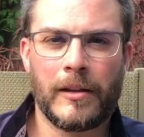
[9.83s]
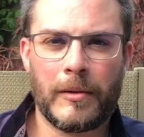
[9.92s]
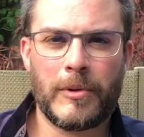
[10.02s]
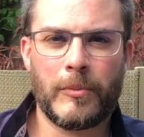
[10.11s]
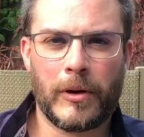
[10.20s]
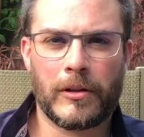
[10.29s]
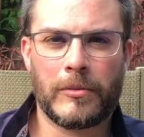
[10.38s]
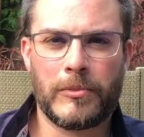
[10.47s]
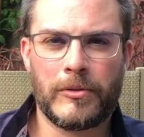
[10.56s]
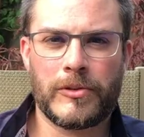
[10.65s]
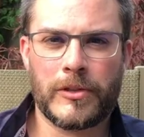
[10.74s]
Let me
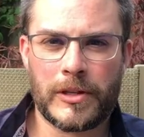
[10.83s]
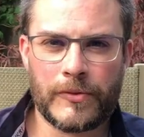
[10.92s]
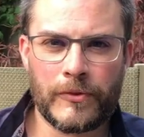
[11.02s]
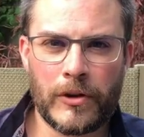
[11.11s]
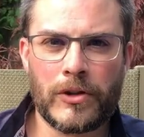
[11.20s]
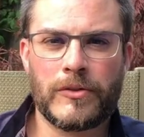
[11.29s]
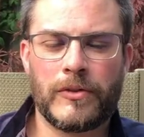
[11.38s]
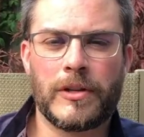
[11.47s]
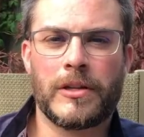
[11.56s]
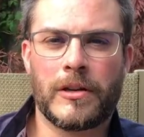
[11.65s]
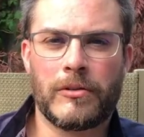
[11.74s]
welcome you to this first
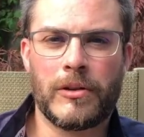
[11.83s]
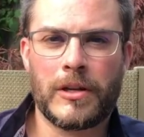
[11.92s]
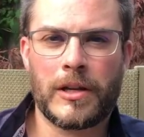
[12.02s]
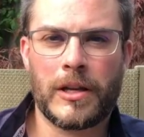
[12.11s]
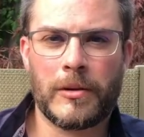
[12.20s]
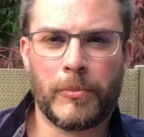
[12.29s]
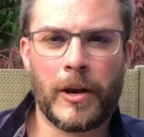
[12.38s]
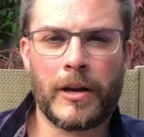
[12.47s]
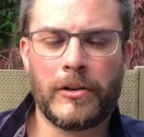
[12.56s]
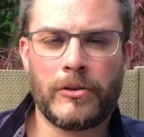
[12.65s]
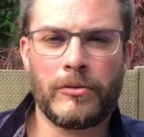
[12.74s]
video in a
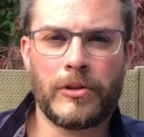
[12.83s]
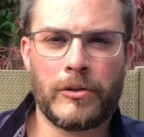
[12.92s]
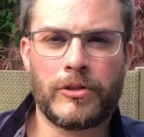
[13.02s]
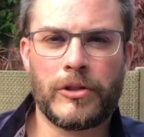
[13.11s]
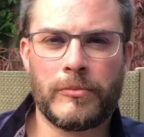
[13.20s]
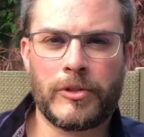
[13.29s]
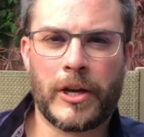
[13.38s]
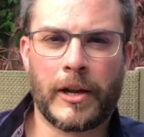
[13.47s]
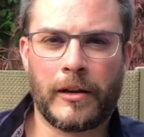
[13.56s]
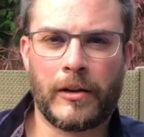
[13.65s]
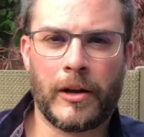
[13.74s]
brand new YouTube
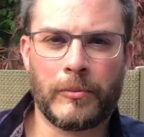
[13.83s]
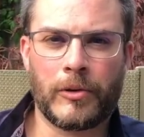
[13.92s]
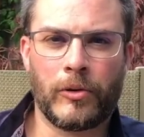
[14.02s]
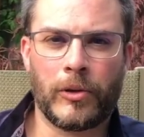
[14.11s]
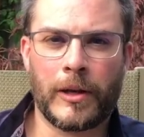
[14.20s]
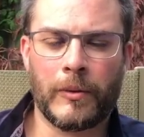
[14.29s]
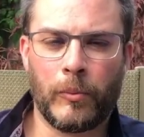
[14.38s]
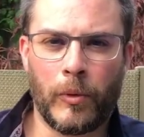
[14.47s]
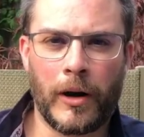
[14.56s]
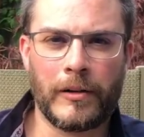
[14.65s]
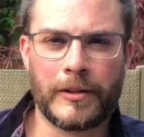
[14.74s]
channel I'm calling
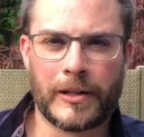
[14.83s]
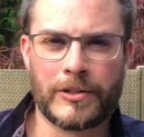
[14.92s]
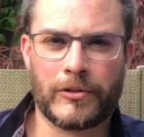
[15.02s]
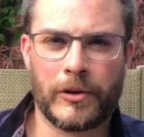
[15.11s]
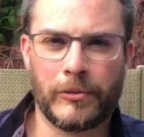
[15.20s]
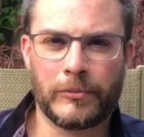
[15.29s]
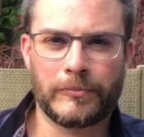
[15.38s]
Wild Astro.